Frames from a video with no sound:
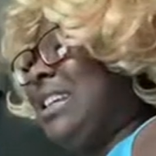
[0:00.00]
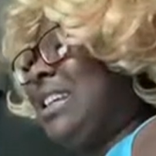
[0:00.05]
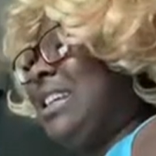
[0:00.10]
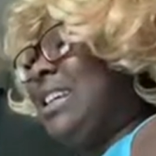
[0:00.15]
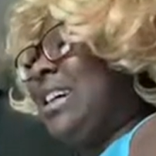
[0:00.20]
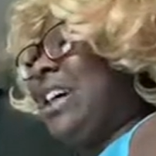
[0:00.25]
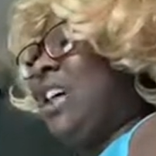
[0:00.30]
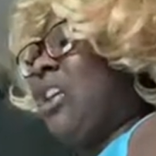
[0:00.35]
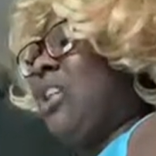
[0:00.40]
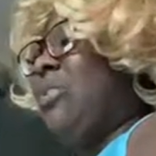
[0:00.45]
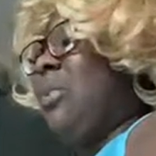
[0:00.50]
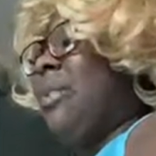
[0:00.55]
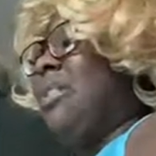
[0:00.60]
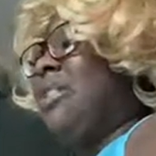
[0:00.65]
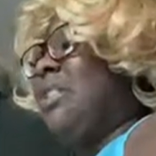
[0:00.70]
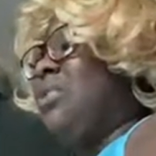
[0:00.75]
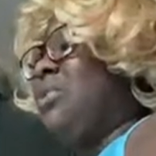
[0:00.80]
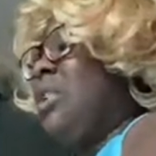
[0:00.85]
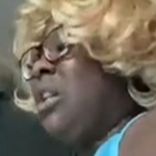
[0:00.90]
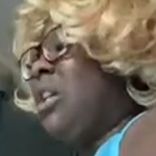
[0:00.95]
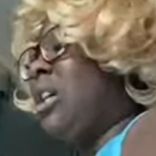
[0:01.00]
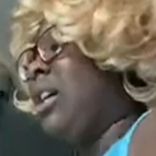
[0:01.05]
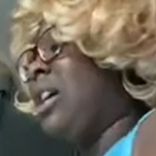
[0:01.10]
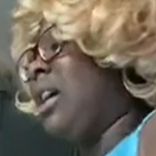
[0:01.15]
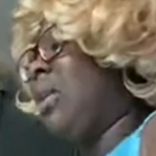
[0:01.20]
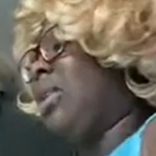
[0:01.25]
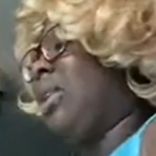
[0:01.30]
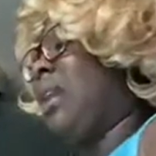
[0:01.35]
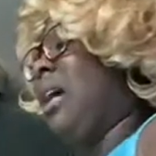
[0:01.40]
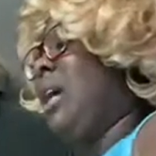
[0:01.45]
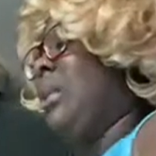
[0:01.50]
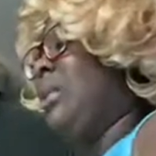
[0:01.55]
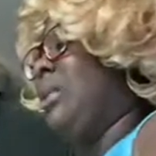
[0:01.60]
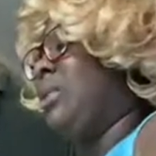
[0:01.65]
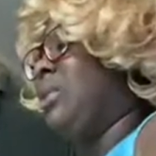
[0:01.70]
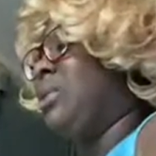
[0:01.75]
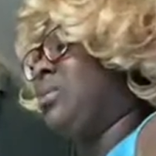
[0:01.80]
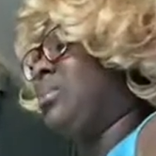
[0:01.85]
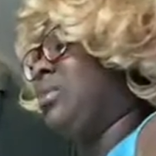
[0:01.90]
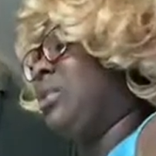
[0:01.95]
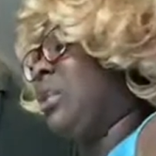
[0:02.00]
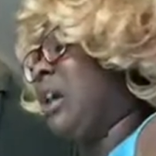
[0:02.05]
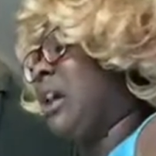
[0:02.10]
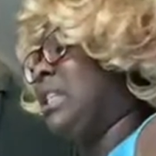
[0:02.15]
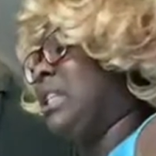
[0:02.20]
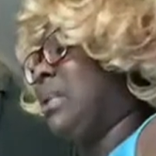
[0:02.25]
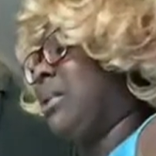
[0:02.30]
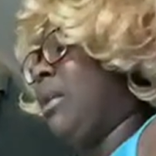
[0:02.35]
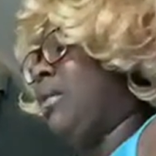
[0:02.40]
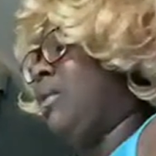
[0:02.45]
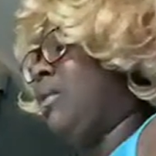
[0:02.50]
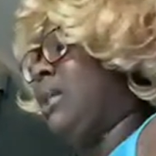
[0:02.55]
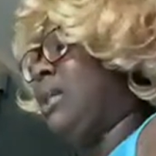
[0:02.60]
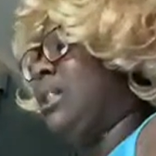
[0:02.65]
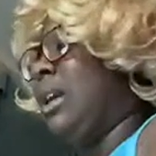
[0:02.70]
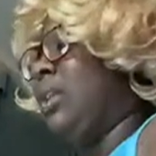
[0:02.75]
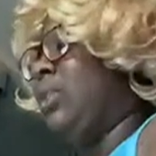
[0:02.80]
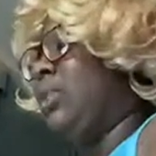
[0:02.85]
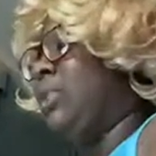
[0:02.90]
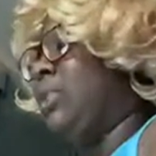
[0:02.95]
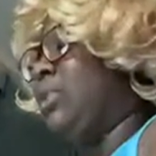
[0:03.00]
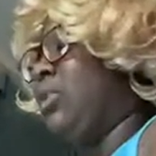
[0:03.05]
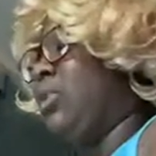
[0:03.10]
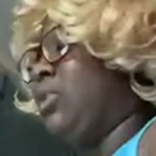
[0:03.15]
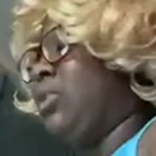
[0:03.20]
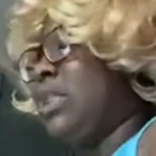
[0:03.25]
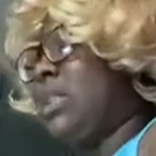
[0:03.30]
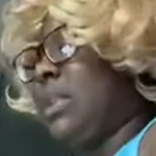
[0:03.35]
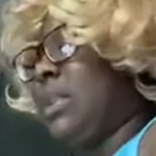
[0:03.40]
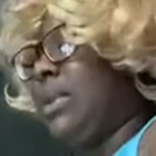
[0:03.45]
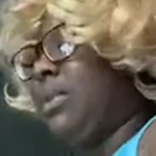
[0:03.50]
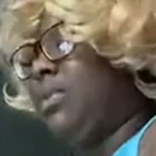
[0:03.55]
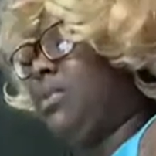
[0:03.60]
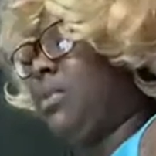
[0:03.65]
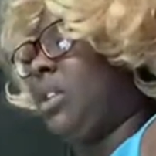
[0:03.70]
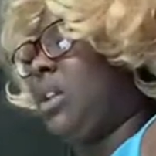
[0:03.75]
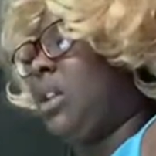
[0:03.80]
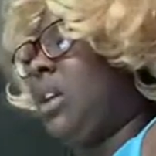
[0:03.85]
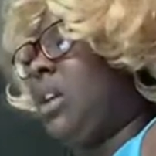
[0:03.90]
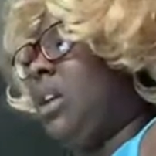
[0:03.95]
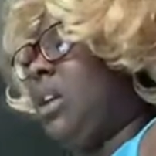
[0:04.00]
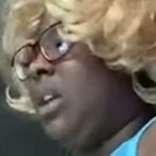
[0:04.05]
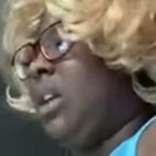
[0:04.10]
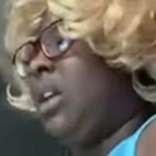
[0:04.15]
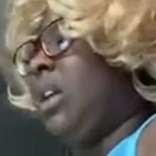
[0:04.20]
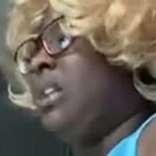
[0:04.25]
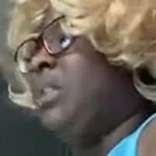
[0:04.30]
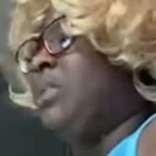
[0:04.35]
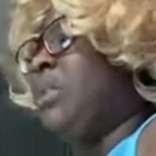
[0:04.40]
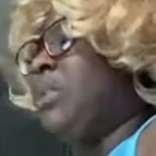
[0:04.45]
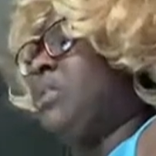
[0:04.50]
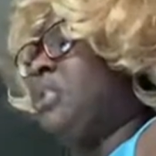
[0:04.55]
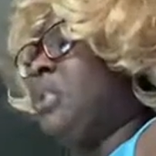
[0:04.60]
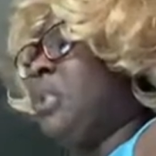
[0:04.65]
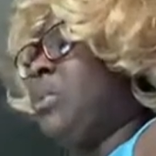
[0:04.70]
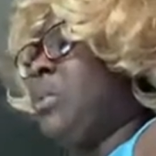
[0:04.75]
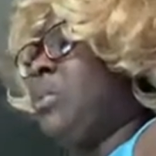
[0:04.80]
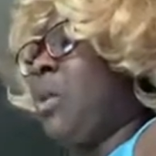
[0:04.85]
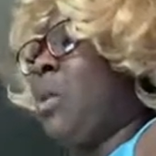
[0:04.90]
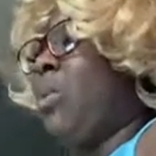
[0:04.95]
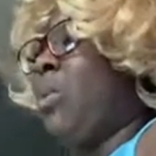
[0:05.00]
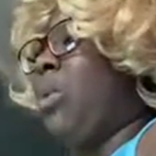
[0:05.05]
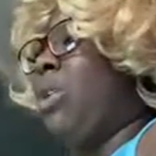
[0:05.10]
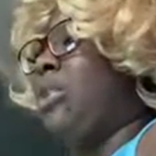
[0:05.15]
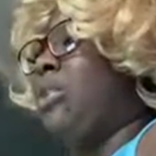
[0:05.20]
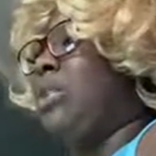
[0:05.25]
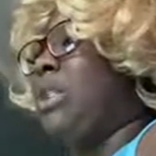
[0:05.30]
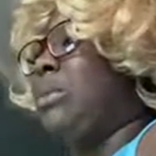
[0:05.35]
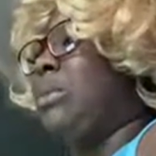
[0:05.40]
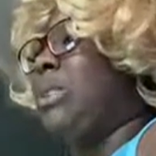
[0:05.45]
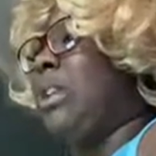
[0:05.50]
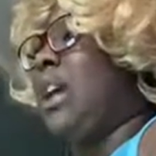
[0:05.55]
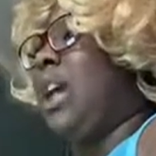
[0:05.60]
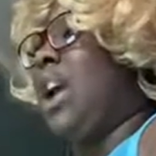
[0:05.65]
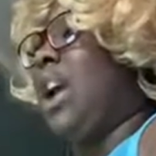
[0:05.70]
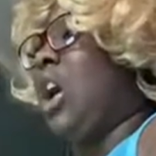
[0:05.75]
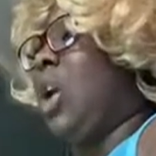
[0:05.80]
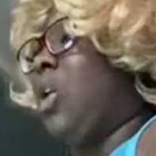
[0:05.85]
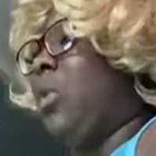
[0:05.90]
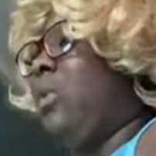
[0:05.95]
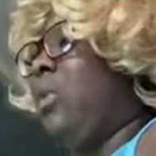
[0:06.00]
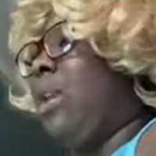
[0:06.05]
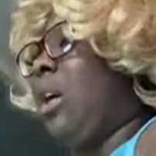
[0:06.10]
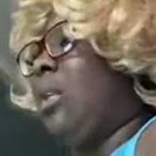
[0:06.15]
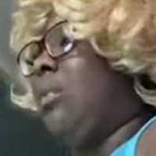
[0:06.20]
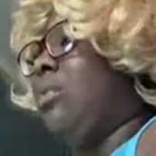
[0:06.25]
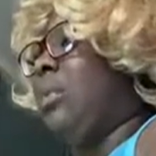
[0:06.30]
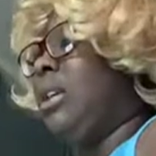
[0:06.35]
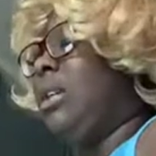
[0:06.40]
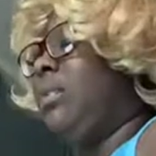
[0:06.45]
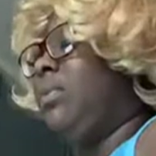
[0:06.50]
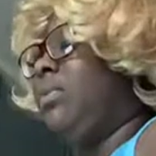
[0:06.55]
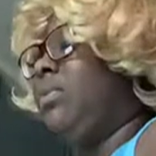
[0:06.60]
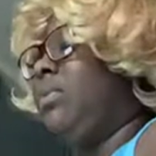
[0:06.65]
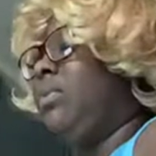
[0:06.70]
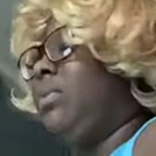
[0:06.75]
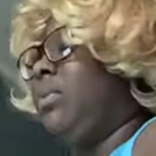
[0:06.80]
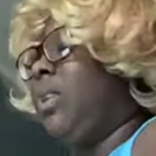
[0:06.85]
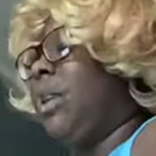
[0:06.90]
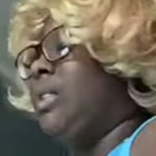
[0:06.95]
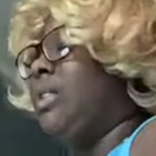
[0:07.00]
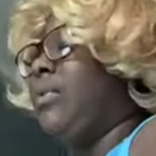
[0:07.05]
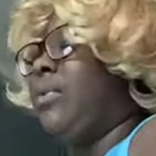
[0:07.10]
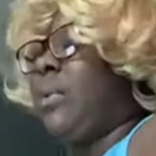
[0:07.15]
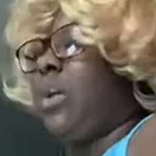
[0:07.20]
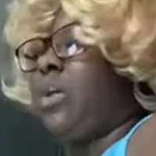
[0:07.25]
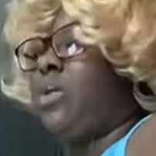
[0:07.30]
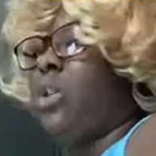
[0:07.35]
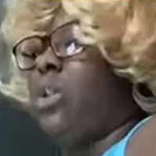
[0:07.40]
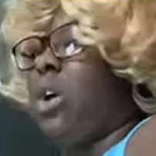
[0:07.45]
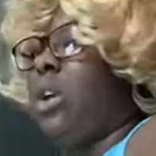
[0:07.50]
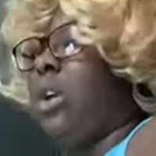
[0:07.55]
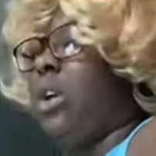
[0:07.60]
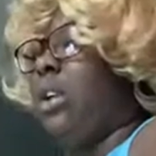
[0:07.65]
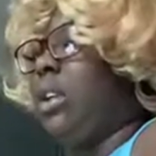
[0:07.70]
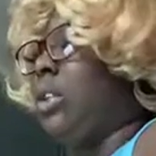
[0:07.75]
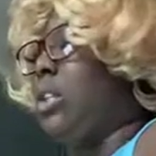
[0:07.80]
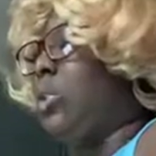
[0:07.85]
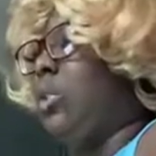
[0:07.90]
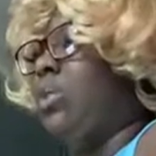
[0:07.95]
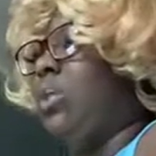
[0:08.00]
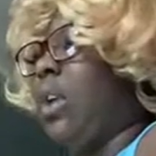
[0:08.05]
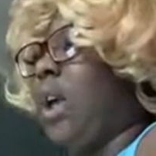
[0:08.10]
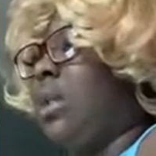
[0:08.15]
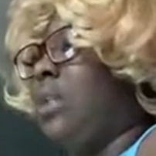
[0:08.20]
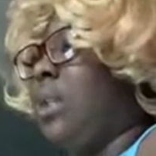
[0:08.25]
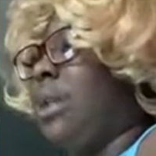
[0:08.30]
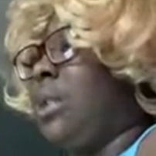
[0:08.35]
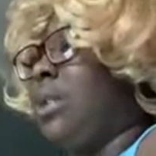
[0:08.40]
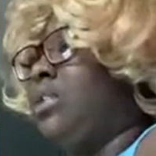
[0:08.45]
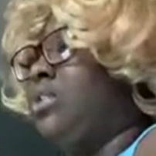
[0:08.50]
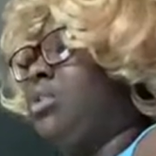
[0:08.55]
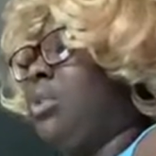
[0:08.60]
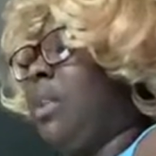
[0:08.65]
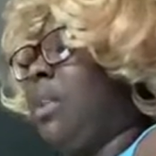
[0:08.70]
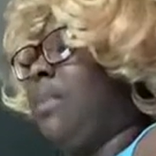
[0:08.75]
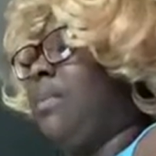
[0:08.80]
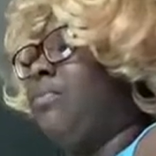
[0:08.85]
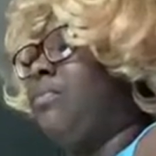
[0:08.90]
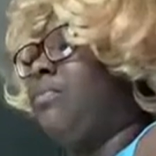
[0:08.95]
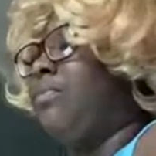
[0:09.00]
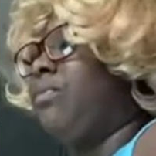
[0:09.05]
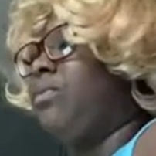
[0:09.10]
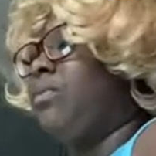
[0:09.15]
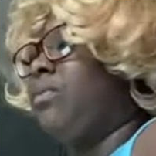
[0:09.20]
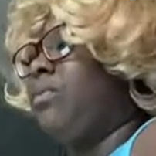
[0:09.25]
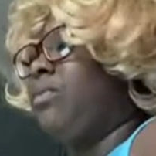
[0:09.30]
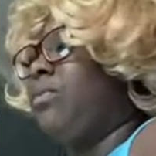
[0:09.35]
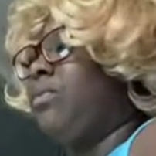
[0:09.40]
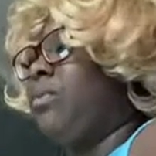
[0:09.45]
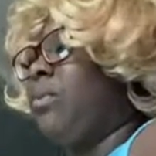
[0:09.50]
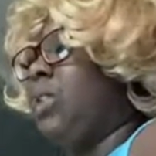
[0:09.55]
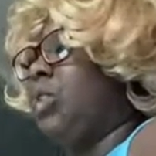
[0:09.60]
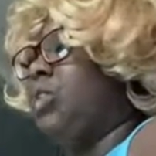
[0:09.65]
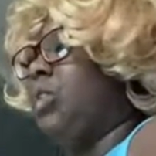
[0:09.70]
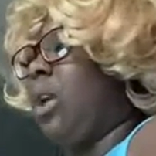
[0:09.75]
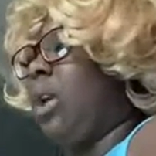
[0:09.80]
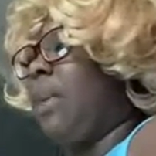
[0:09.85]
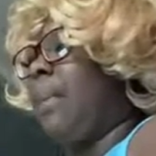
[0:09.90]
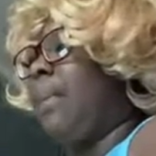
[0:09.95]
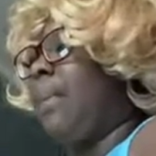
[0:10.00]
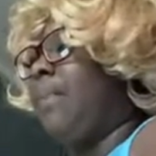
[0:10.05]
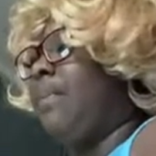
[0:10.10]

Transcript: I heard myself talking out loud and was surprised that my voice sounded so weak, especially when my words seemed to echo around me, as if I were talking into a vibrating drum. Drum.